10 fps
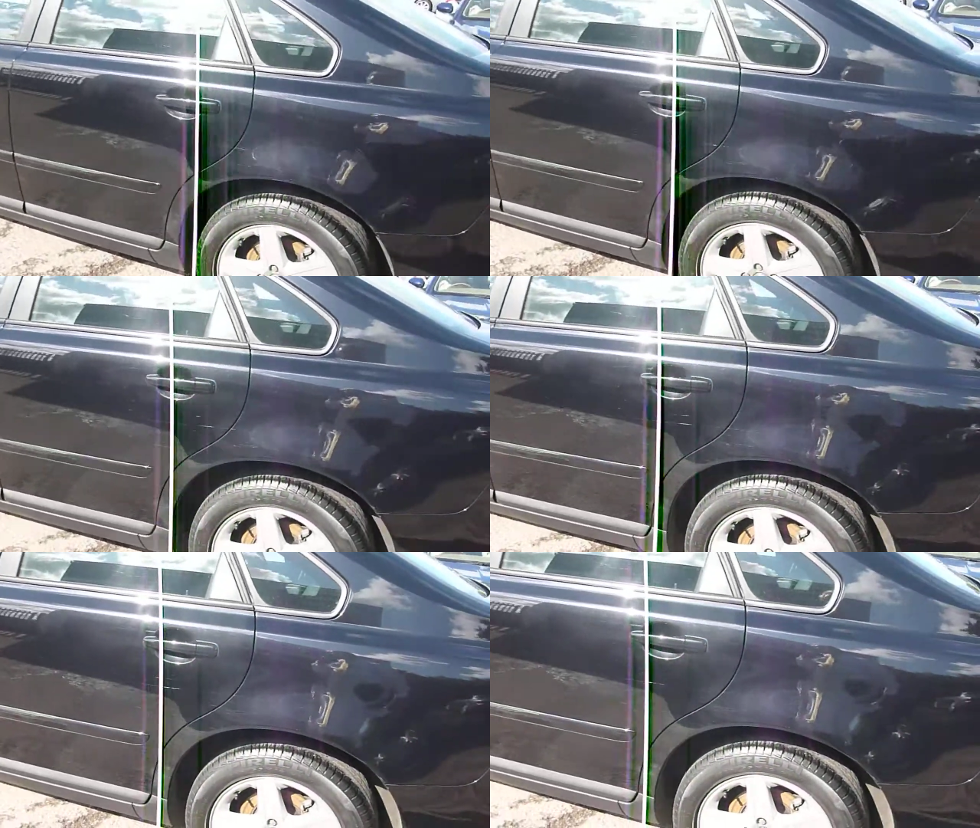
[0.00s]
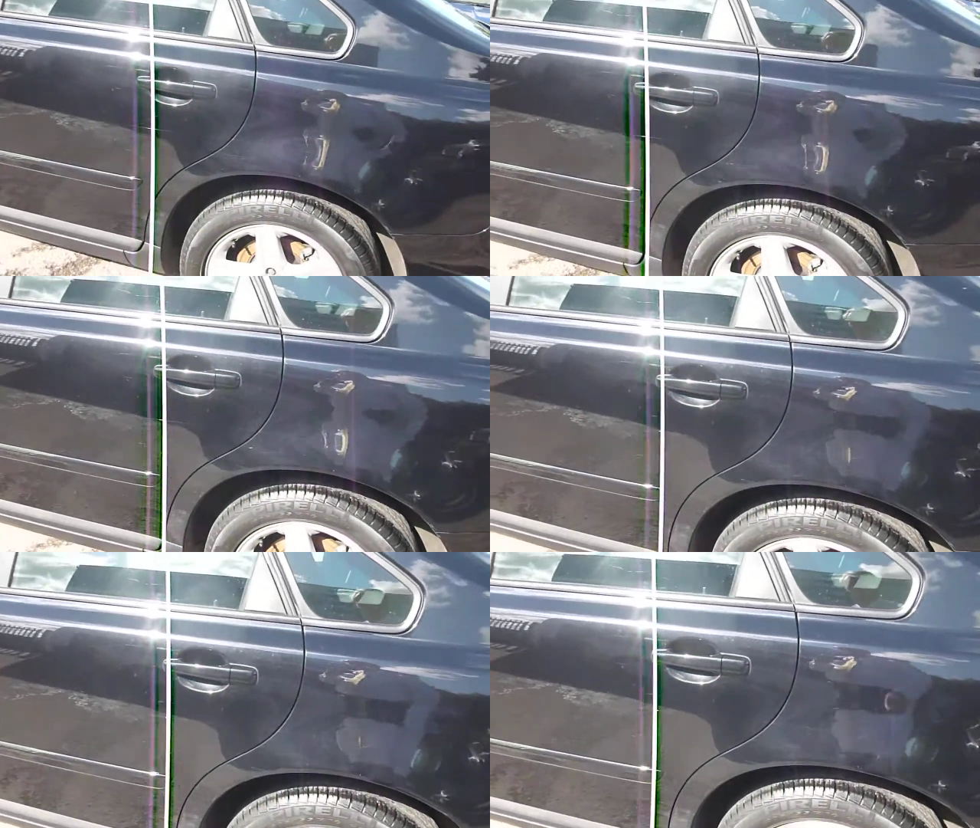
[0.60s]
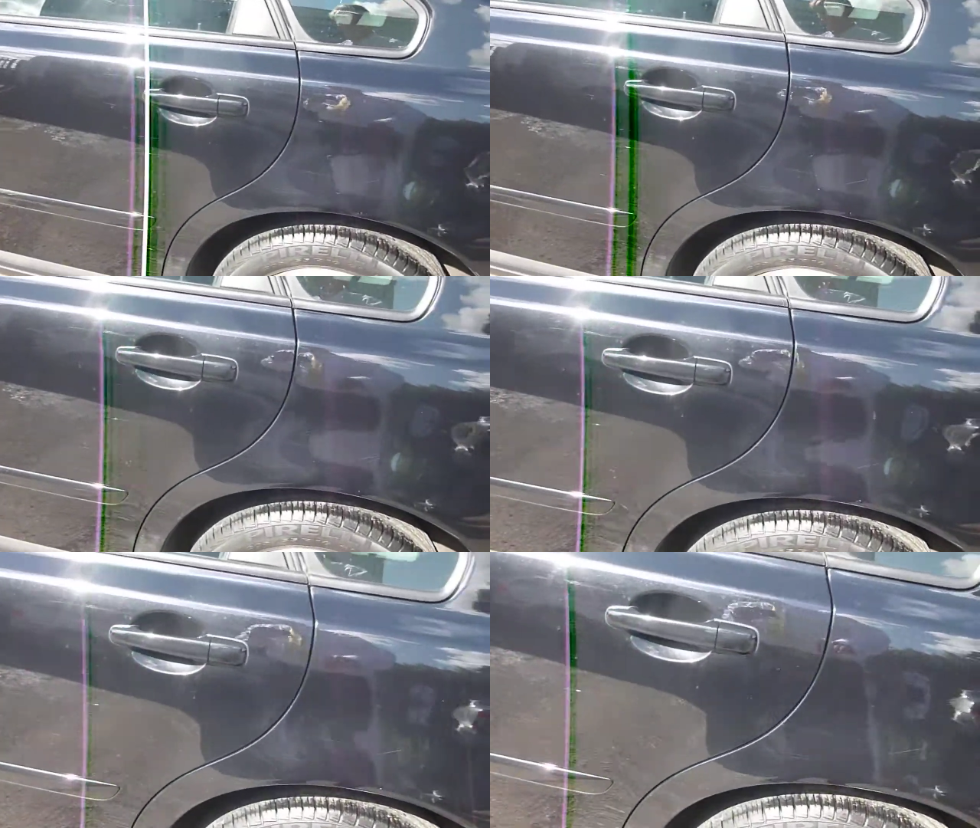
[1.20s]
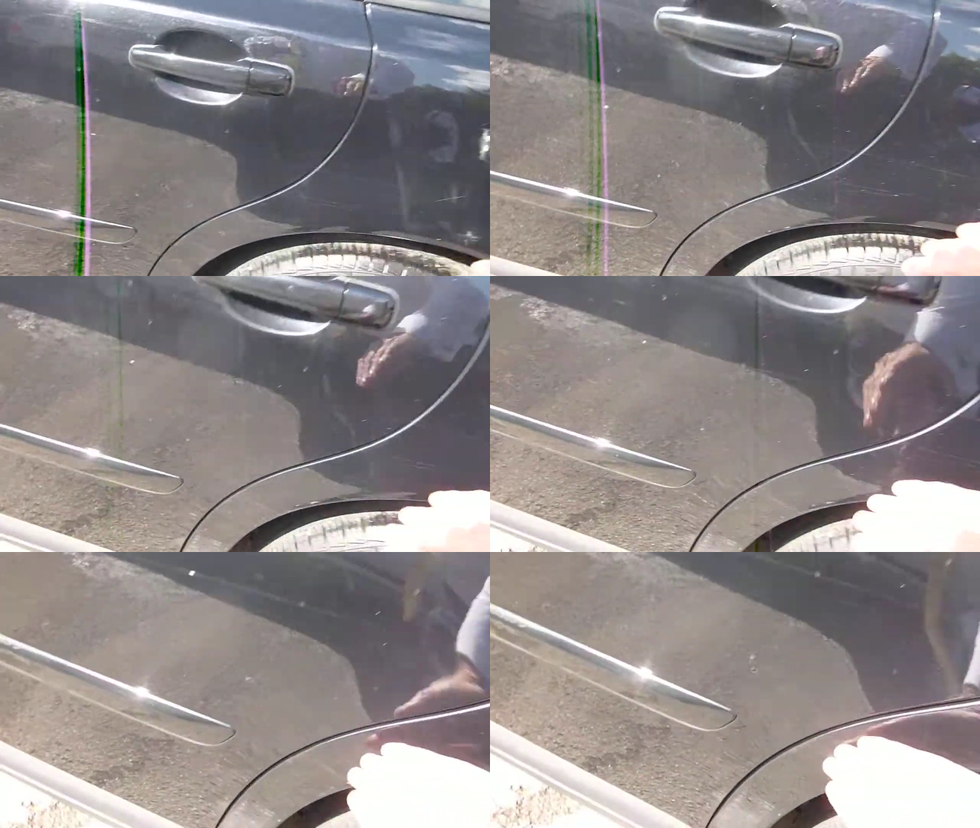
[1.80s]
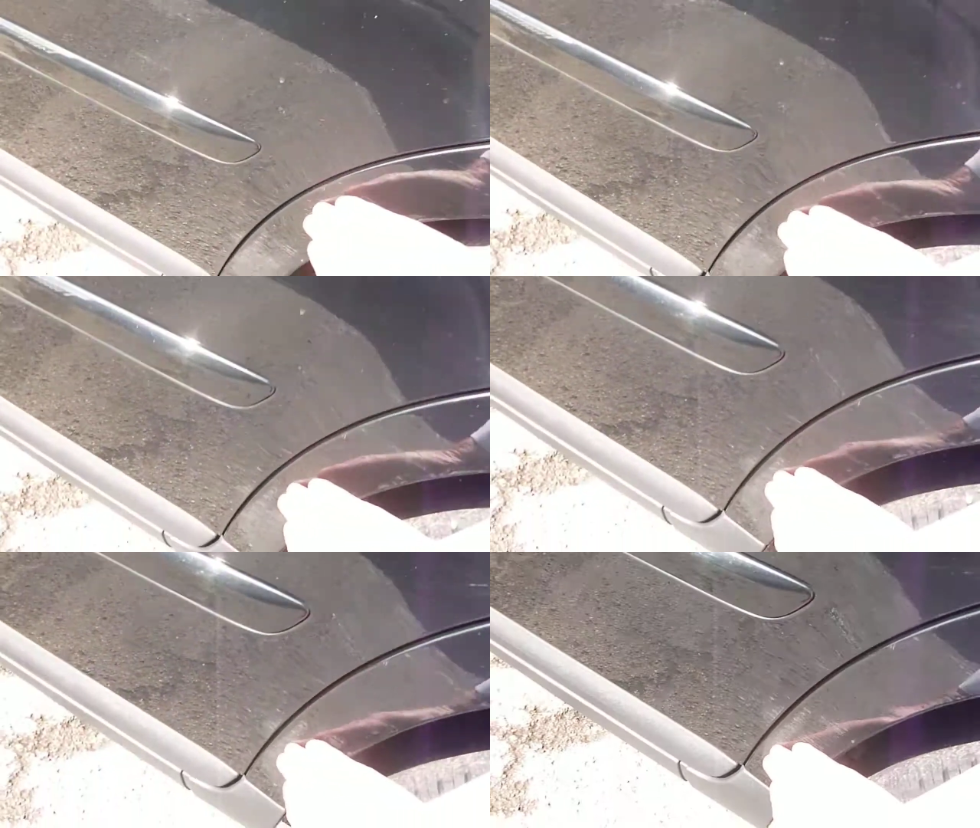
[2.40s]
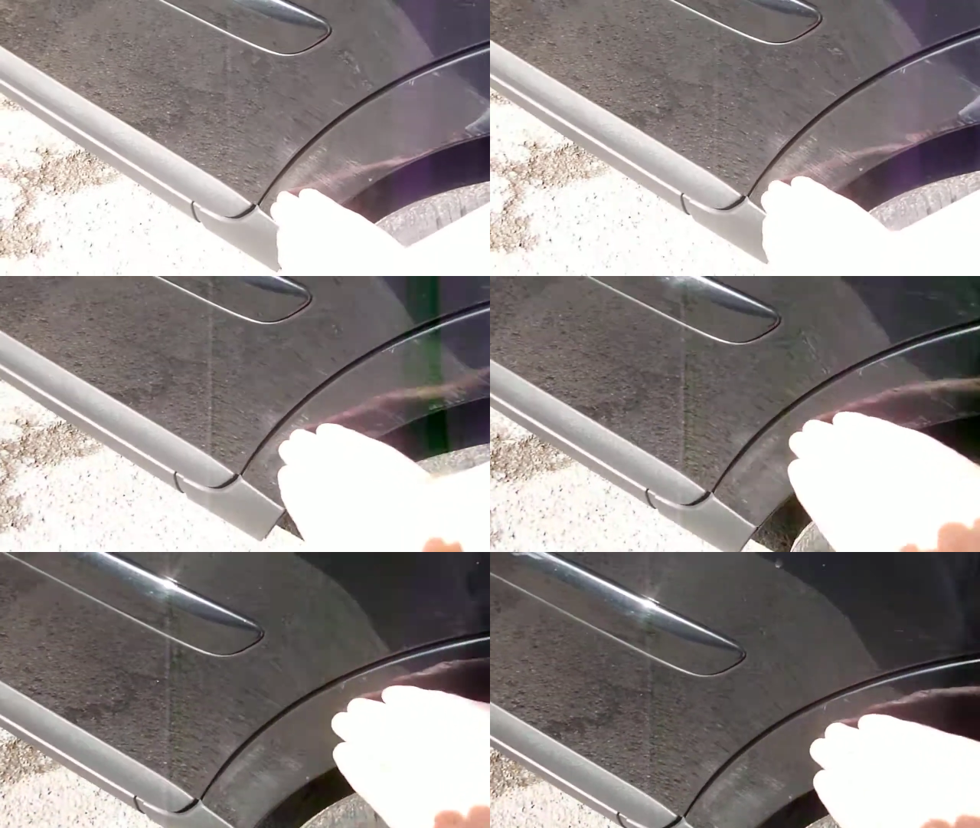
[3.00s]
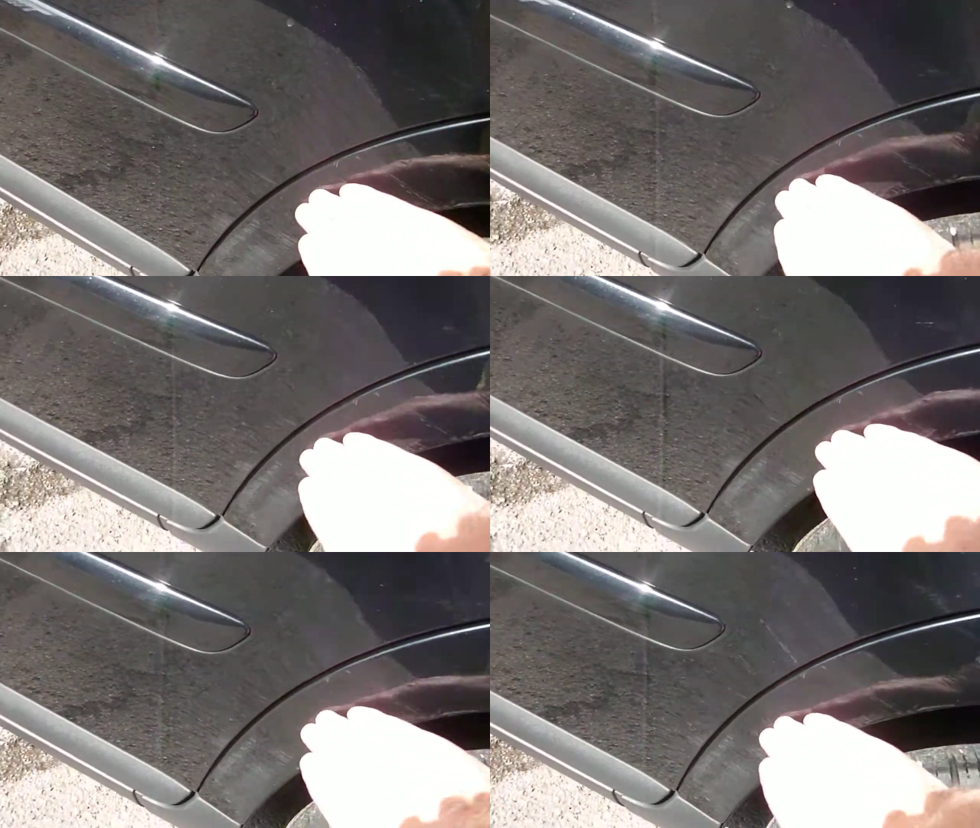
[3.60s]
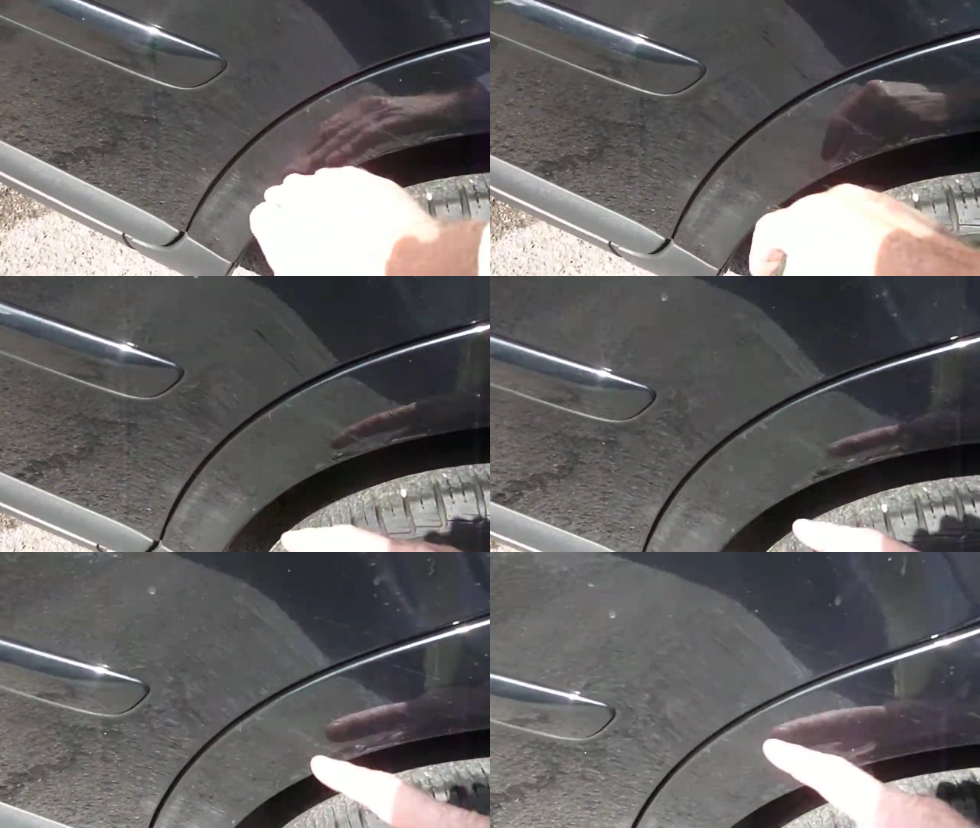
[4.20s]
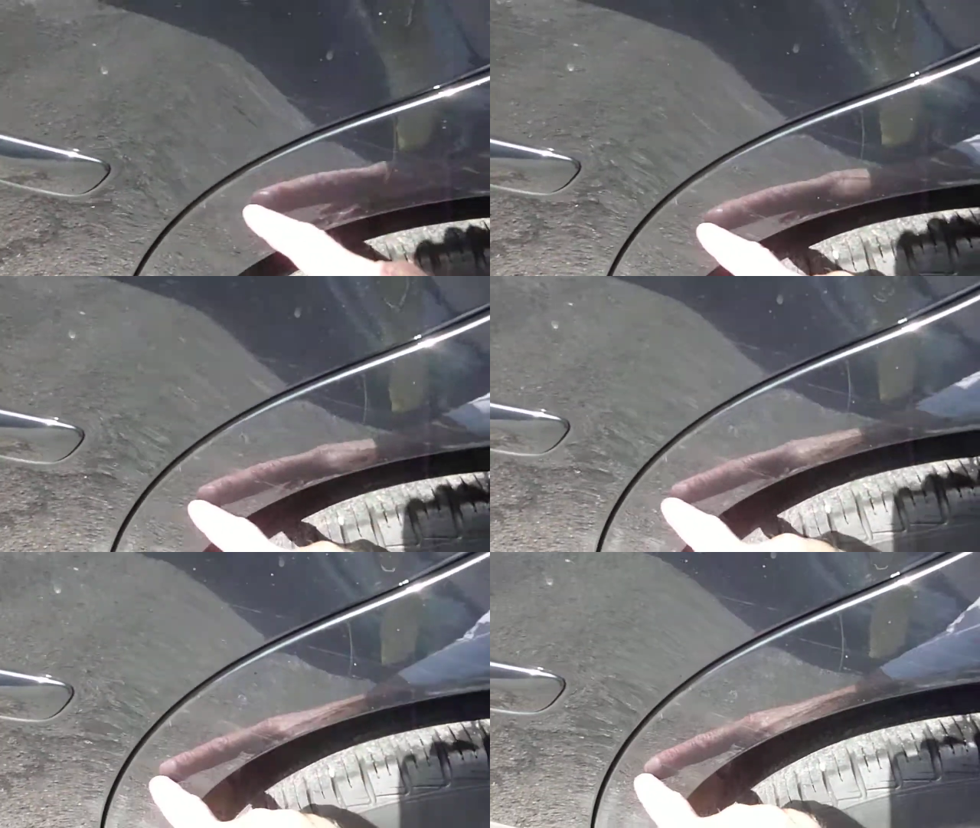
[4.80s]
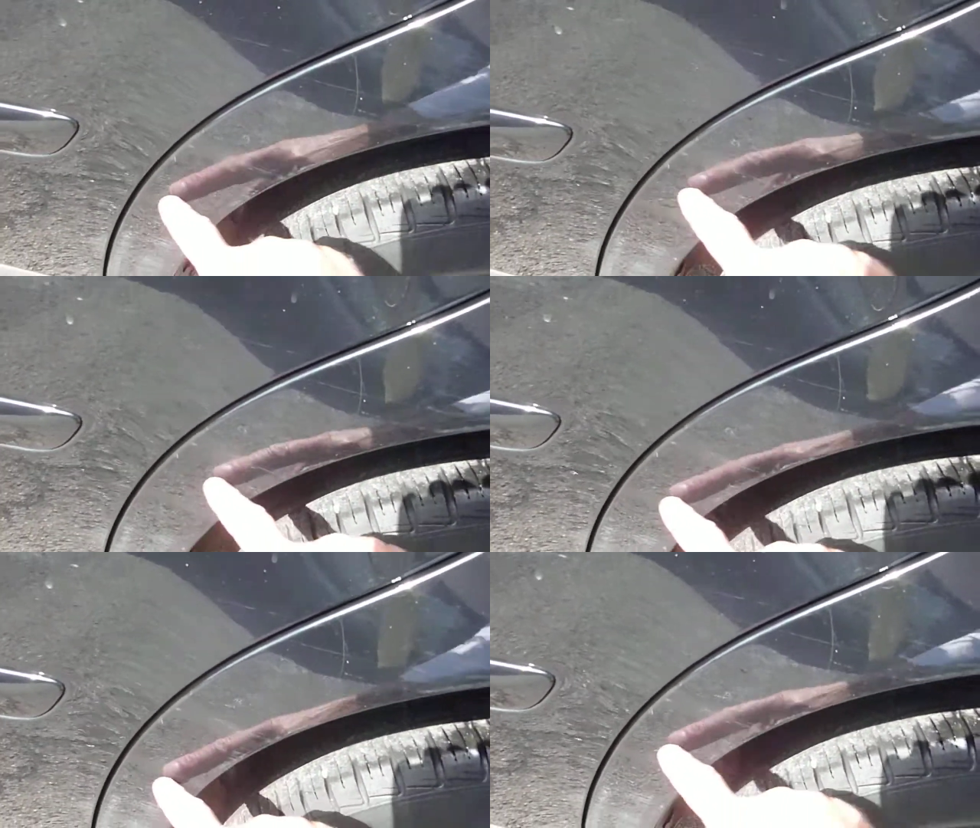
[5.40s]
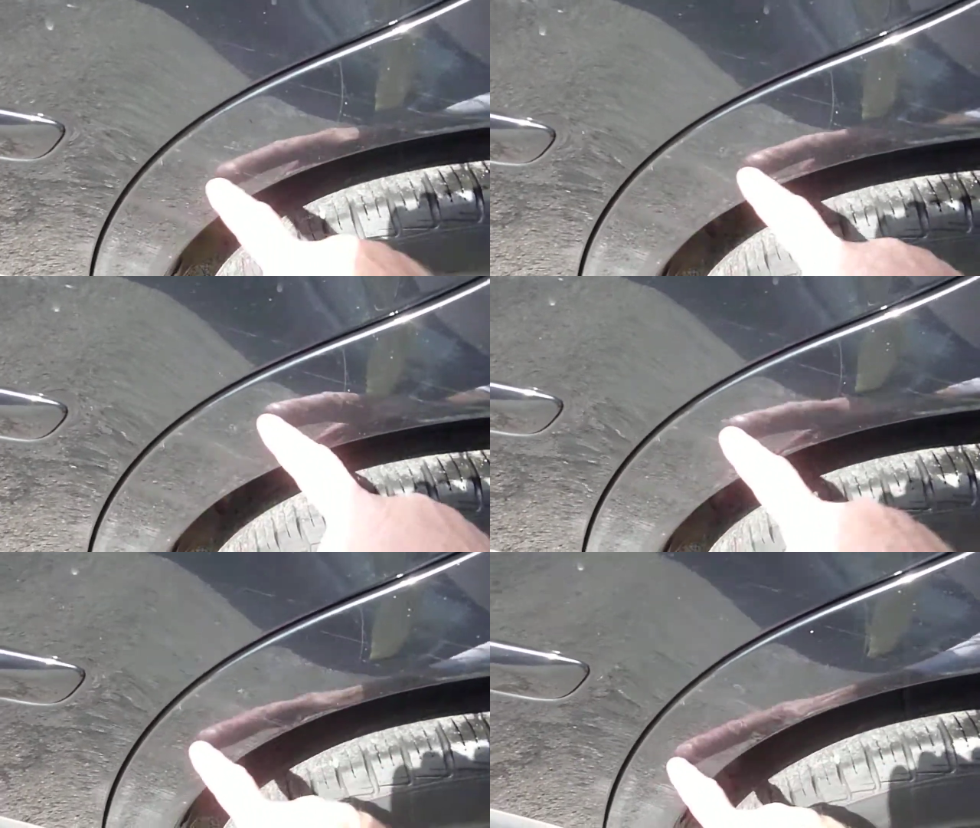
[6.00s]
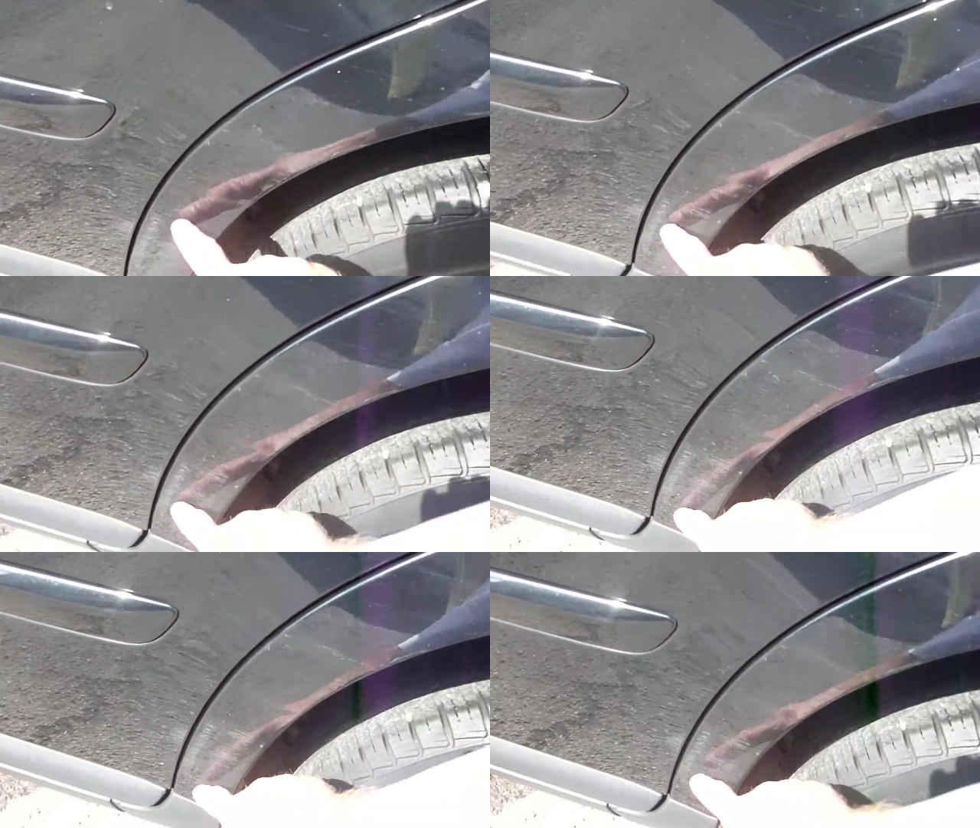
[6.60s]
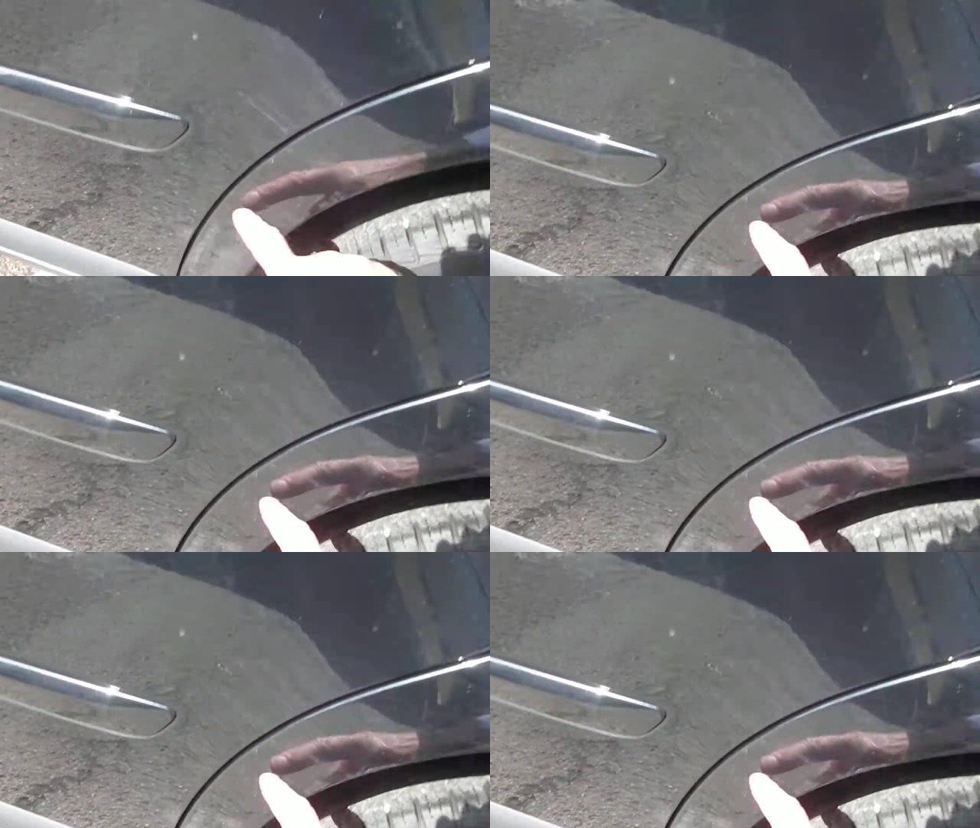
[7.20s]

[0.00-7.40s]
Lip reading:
(no speaker visible)